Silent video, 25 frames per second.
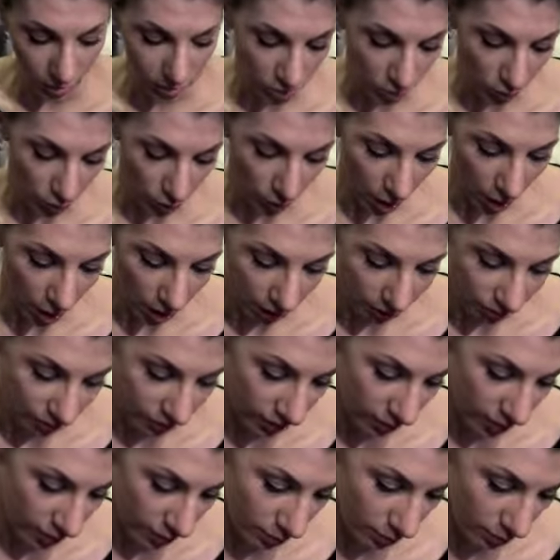In the Rock
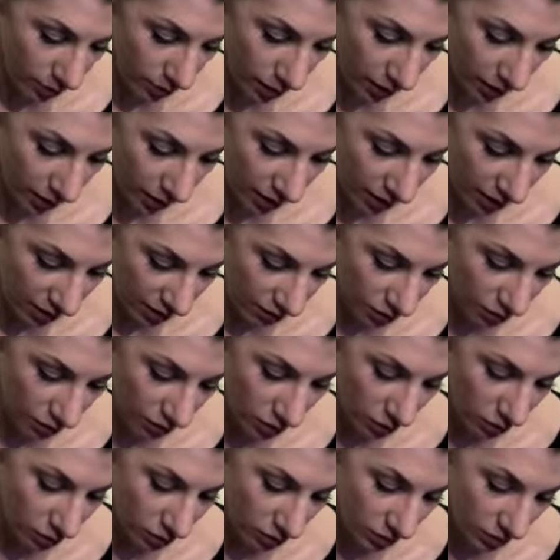family, I have
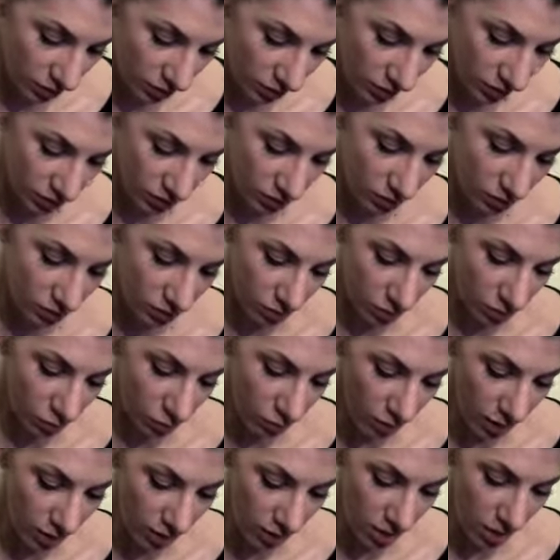been using this
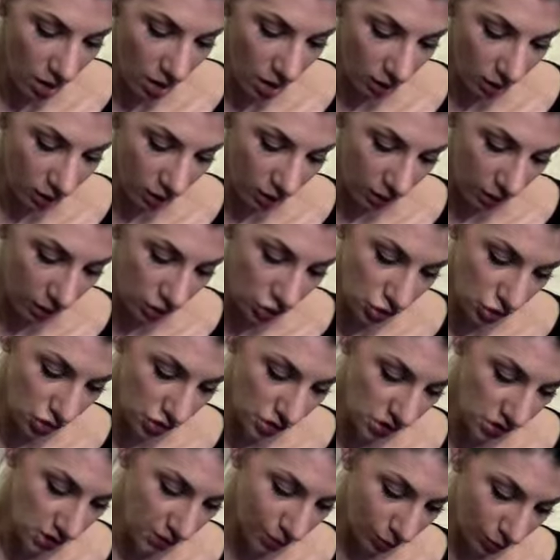Retinol
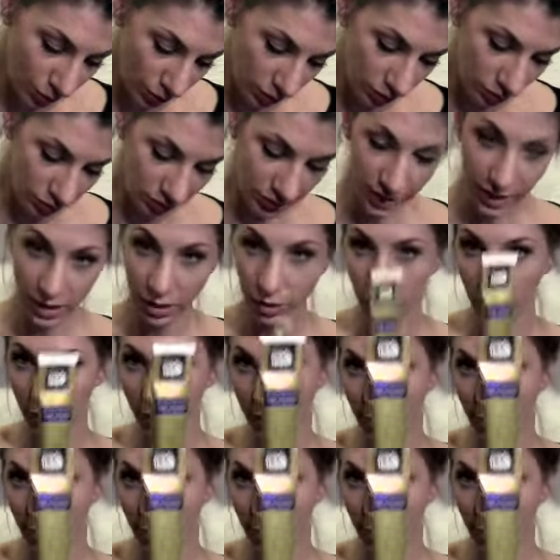Correction Deep Wrinkle Night